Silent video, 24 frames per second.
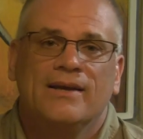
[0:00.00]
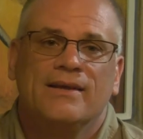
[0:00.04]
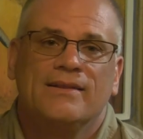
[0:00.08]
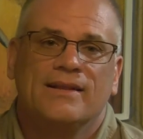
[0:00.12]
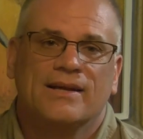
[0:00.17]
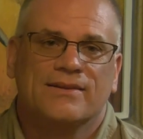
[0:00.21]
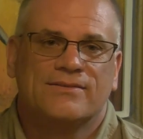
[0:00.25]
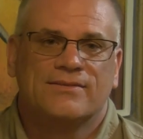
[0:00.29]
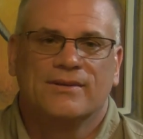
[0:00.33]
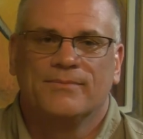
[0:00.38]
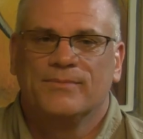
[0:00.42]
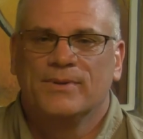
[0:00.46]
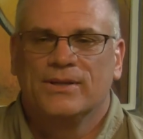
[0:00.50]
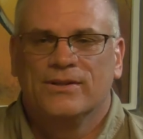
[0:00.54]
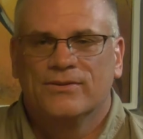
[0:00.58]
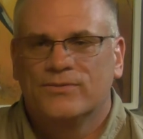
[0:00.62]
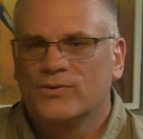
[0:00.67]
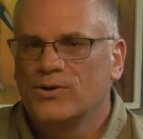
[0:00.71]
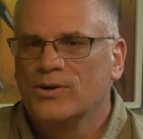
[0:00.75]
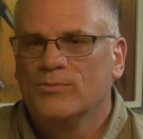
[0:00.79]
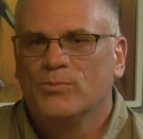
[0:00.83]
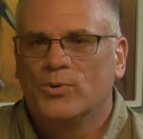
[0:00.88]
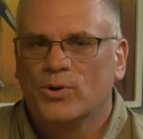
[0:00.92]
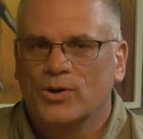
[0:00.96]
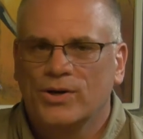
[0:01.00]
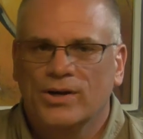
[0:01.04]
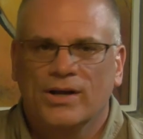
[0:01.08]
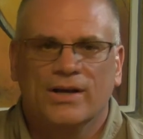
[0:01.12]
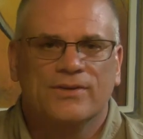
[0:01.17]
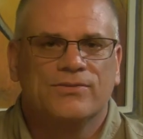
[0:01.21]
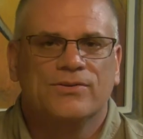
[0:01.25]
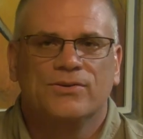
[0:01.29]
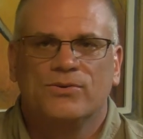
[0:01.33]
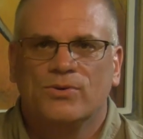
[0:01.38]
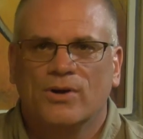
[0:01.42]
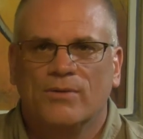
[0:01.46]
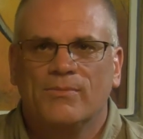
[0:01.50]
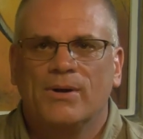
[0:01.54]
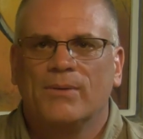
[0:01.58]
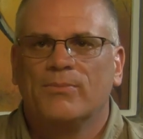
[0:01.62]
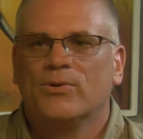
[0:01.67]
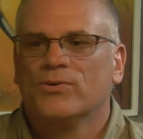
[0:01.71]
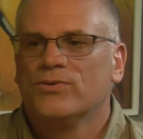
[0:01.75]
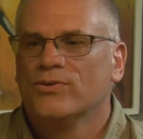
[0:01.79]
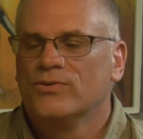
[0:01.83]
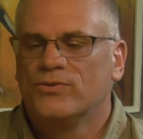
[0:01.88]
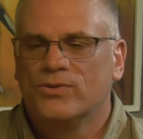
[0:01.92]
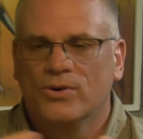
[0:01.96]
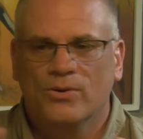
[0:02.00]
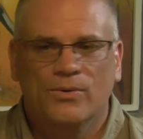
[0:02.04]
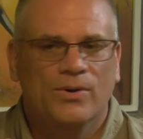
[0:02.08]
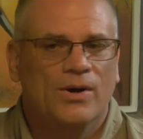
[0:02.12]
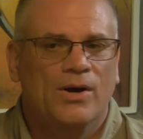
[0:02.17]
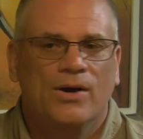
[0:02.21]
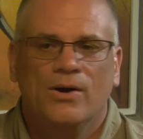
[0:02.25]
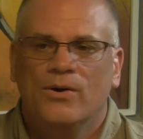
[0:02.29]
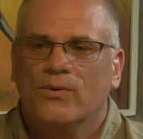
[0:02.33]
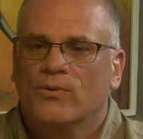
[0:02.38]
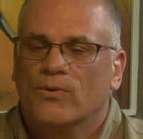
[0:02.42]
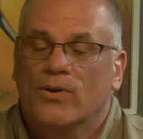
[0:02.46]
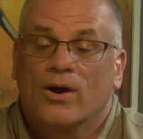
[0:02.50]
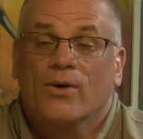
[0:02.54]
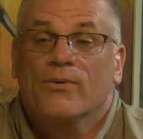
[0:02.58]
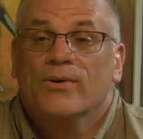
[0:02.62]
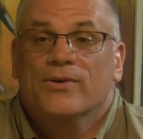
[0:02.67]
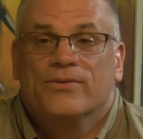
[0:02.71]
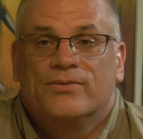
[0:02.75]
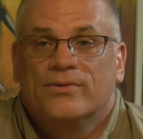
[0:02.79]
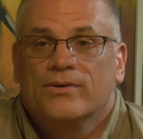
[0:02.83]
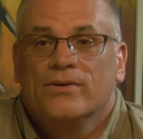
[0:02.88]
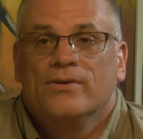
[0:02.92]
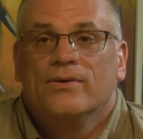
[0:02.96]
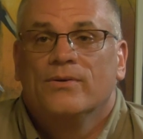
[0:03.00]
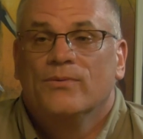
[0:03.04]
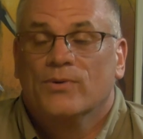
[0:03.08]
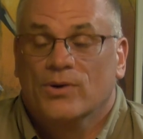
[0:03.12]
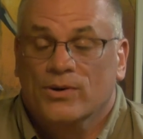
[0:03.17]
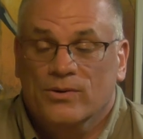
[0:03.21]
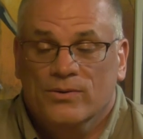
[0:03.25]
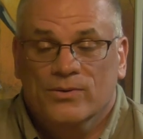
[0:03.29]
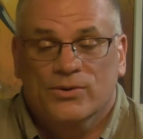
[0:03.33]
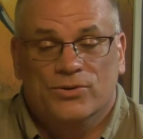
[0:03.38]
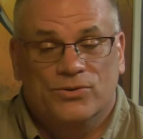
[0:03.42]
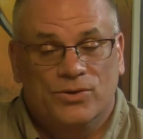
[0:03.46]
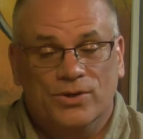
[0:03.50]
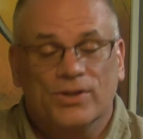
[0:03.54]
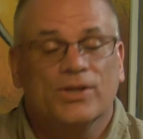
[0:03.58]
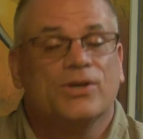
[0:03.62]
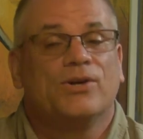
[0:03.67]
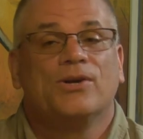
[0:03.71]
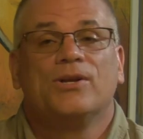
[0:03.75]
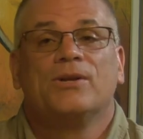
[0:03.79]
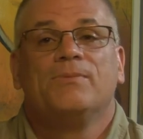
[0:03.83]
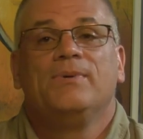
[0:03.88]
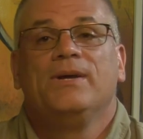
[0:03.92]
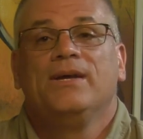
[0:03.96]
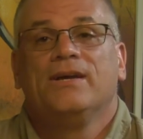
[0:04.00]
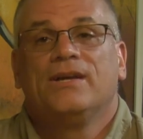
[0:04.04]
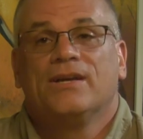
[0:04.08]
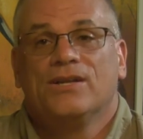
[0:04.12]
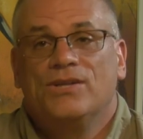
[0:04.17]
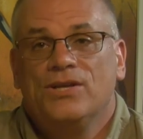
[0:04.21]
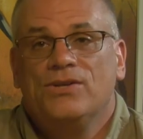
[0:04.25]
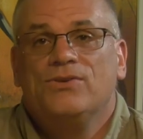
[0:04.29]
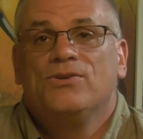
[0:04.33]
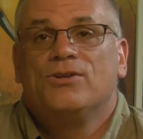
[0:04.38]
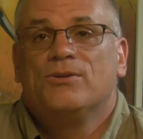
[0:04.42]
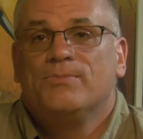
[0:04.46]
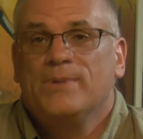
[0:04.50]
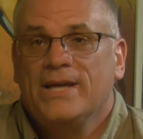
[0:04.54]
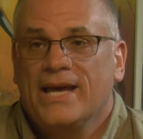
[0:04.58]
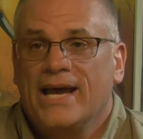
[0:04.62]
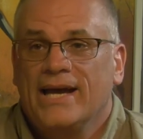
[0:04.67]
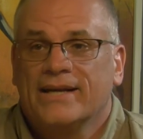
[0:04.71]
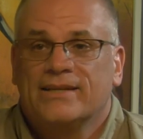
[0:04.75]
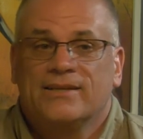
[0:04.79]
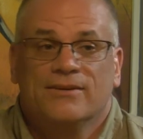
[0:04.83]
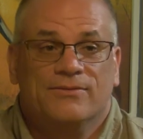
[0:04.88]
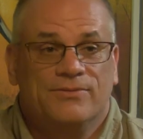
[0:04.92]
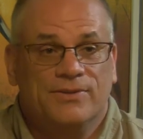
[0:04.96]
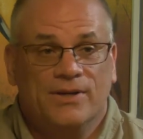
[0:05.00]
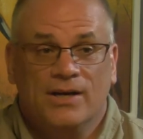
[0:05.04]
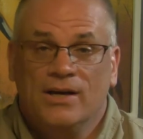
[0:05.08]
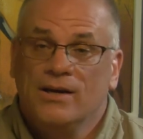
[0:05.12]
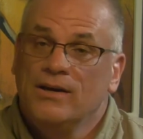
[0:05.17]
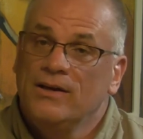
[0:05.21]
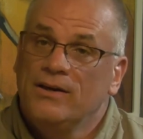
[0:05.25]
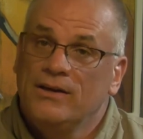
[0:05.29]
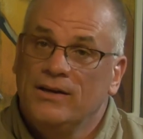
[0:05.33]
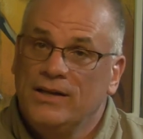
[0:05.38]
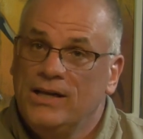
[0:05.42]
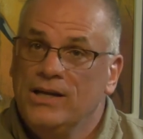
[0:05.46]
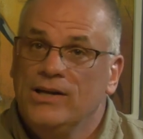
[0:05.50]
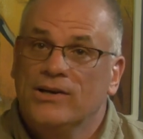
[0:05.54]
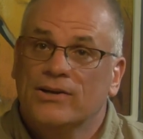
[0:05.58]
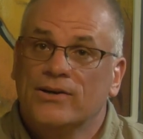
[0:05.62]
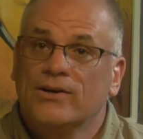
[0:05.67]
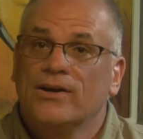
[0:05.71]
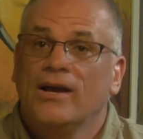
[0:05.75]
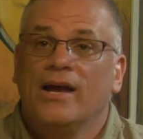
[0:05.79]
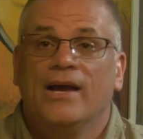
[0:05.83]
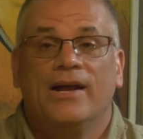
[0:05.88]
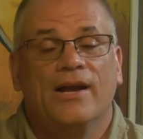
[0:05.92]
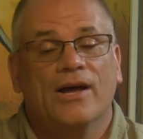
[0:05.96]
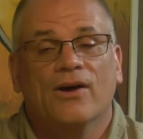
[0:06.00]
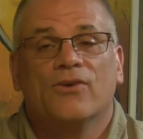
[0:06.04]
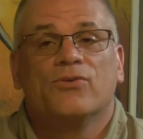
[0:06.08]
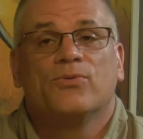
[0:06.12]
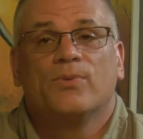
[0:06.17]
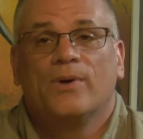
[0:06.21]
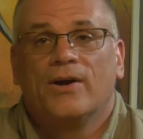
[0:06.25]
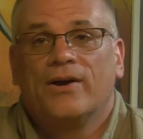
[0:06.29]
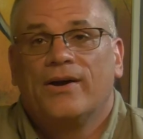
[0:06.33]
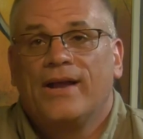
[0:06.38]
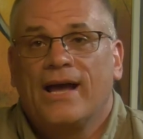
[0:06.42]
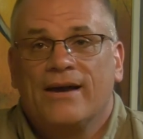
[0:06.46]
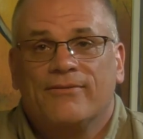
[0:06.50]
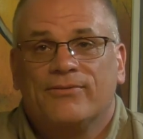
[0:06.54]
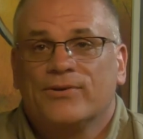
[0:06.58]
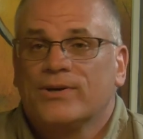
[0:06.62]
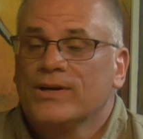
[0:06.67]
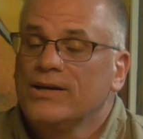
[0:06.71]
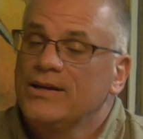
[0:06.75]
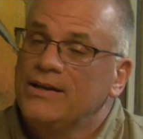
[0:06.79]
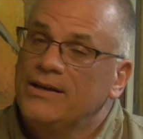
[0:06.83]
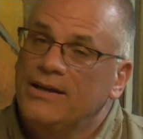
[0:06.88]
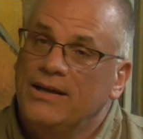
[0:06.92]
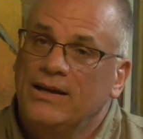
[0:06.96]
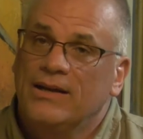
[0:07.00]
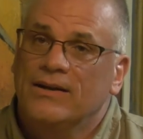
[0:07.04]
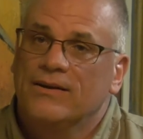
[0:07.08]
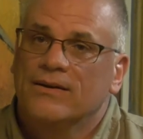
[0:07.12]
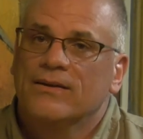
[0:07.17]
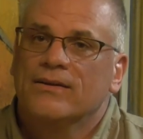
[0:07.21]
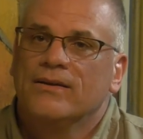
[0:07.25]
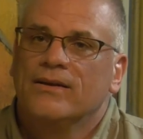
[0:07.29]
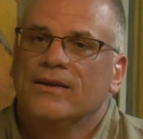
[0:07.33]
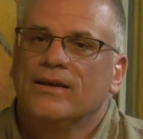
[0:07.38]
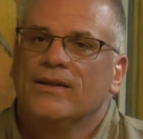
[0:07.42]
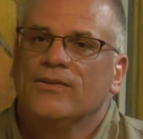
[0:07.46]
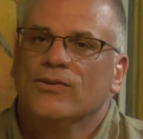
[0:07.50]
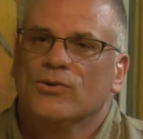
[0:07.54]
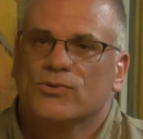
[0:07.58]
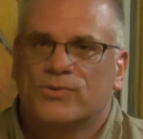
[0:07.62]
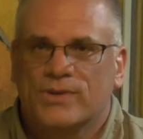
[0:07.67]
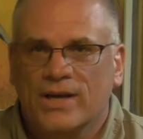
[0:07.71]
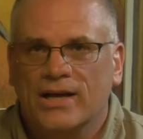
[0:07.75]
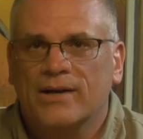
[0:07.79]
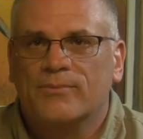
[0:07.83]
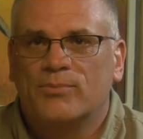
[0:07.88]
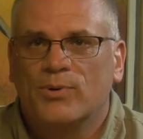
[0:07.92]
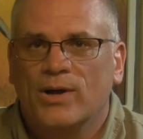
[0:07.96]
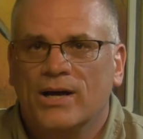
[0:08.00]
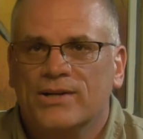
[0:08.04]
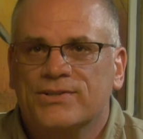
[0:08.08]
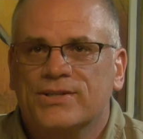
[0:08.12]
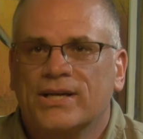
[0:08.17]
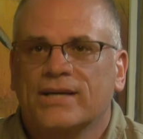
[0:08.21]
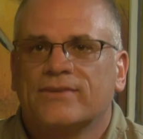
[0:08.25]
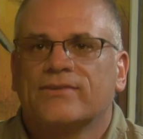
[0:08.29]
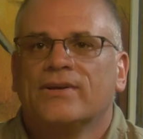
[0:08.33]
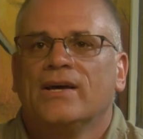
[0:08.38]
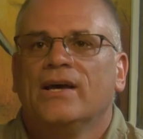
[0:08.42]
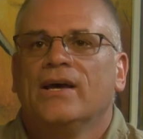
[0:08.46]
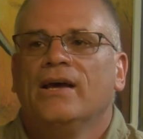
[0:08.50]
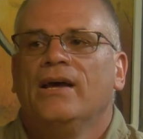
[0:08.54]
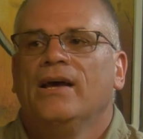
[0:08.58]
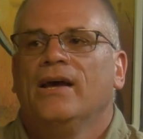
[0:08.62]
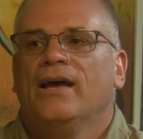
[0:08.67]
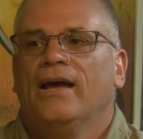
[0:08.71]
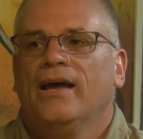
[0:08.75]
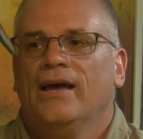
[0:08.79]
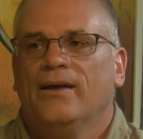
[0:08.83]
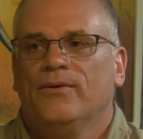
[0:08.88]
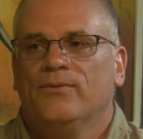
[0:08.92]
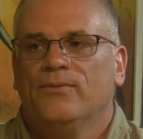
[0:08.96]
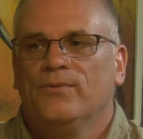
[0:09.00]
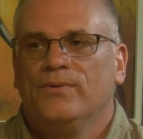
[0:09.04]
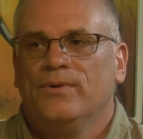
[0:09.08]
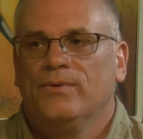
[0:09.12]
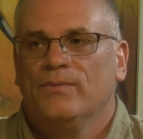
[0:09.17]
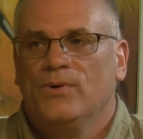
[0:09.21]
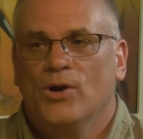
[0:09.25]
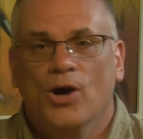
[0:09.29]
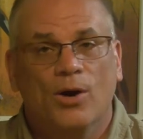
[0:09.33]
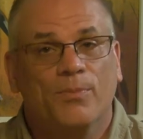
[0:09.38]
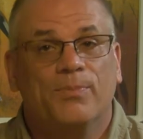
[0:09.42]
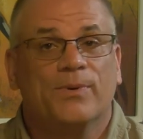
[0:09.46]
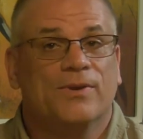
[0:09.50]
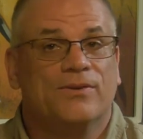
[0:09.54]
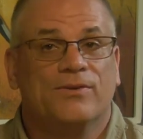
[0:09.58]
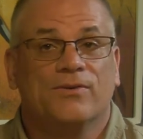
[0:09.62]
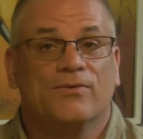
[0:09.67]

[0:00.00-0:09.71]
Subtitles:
That's something that's very important to us and to our members, and so we're certainly going to continue to be active here and elsewhere in Africa and those kind of projects. And we hope as